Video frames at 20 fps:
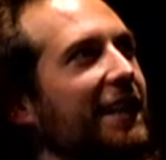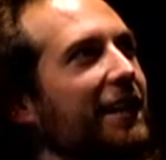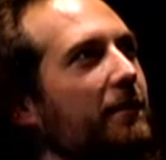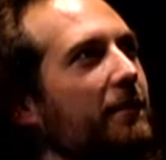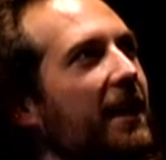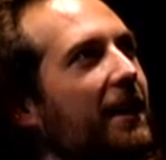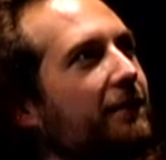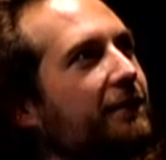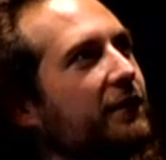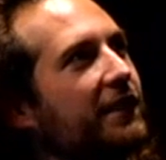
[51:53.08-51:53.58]
team
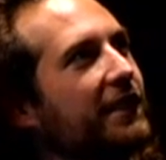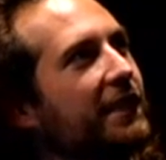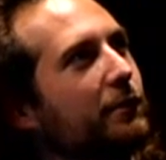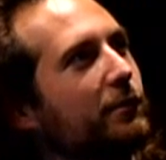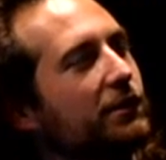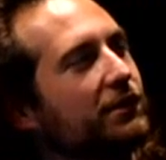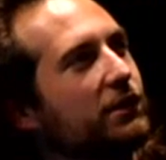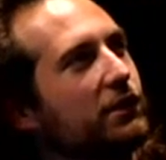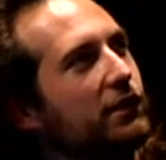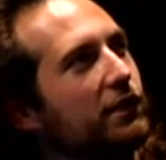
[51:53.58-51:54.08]
after he
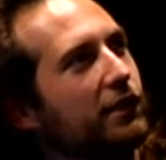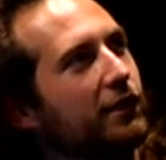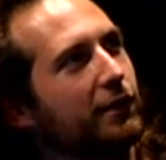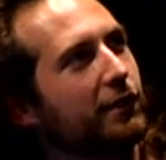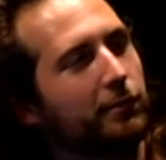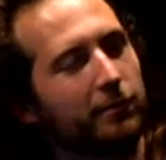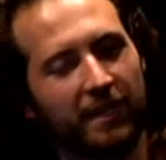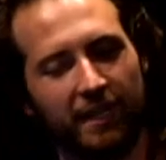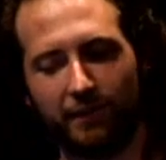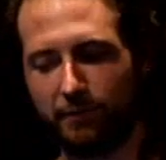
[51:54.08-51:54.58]
was
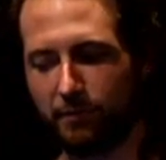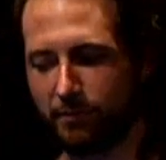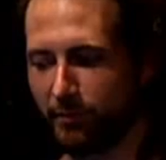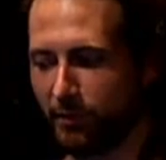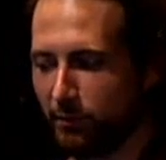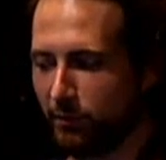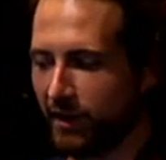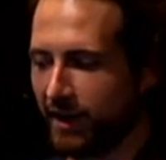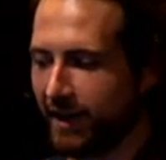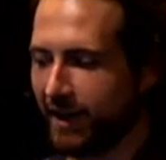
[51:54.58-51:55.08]
lured away from
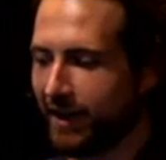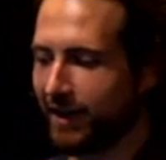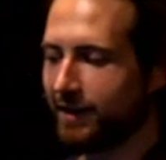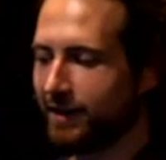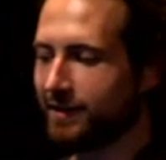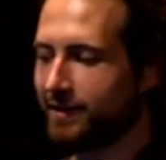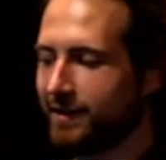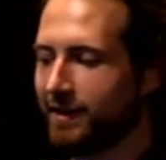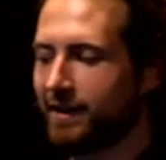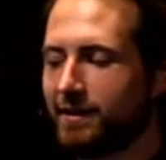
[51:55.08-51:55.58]
the White
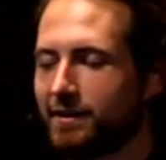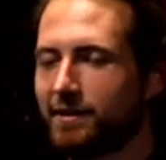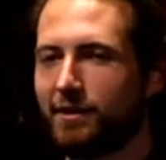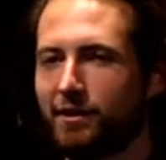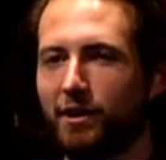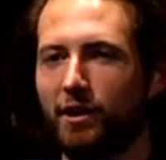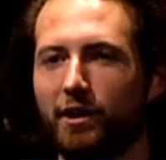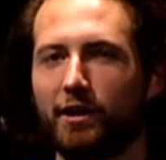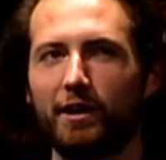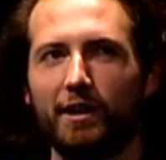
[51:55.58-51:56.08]
House not so
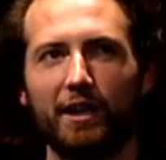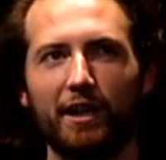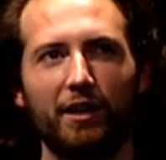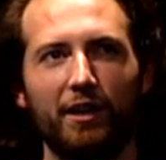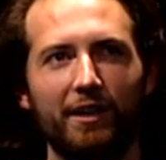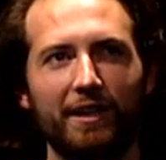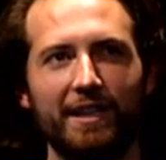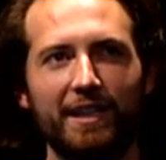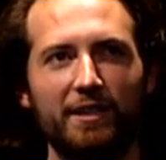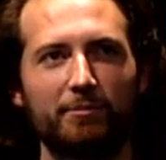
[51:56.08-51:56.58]
long
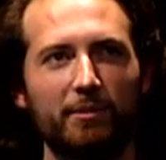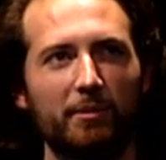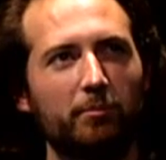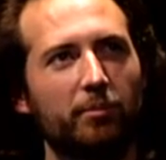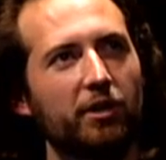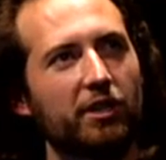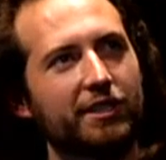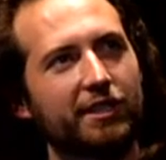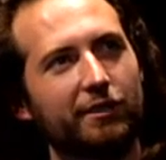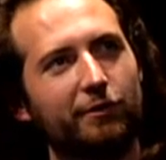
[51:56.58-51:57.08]
ago. And he's been
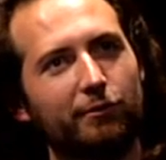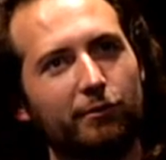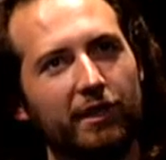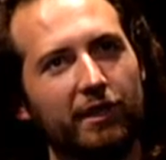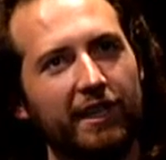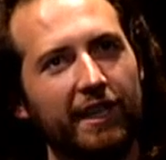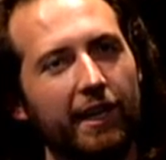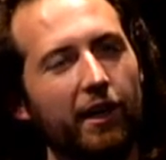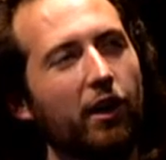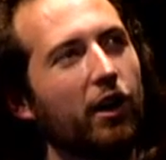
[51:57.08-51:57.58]
pushing
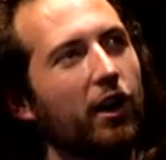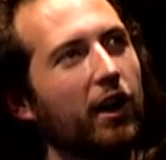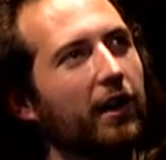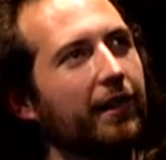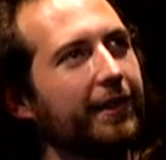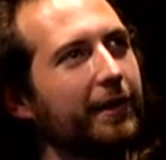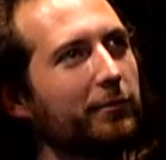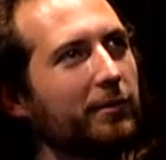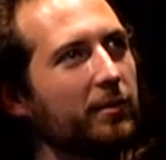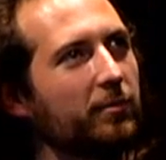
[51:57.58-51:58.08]
really
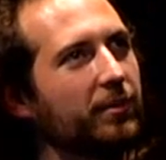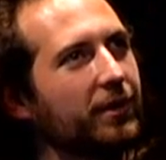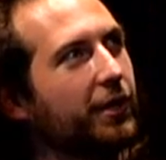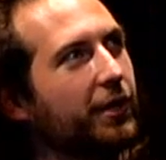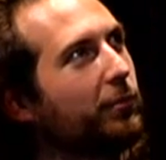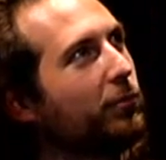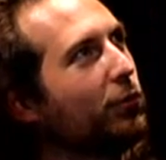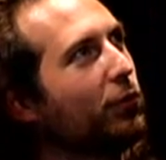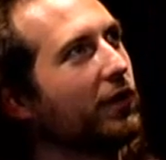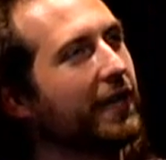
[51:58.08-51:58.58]
hard that we
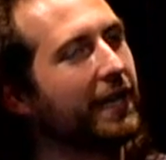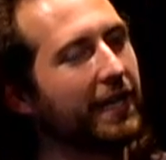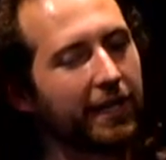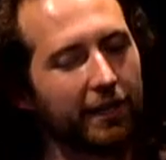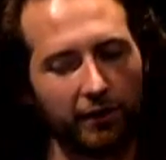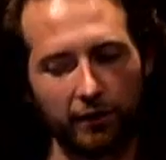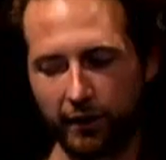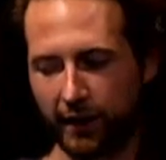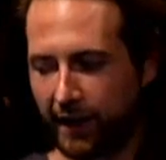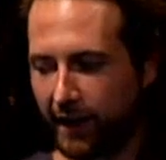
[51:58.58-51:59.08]
build more
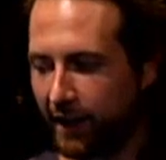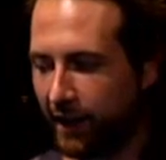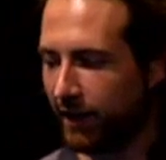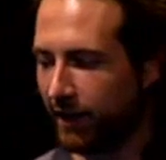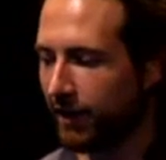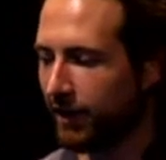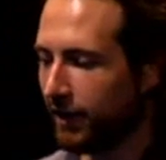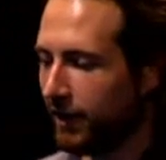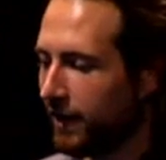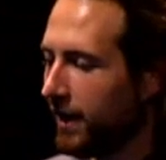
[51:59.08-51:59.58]

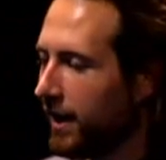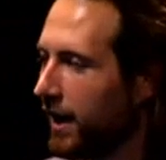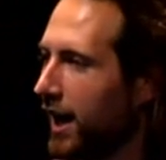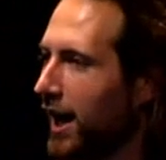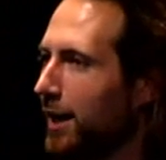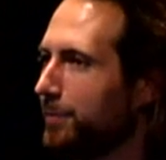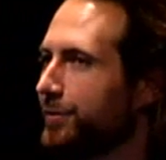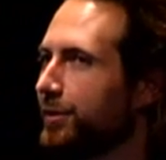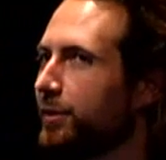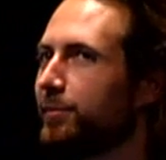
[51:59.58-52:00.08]
integrated,
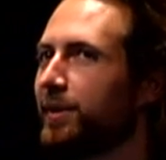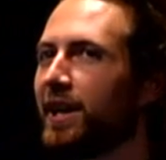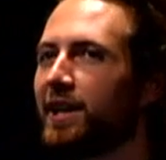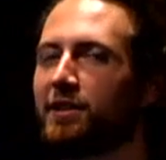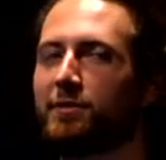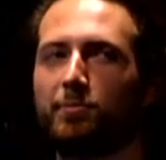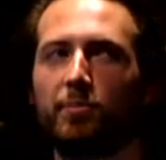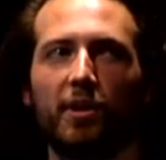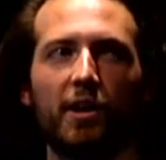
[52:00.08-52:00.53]
optimized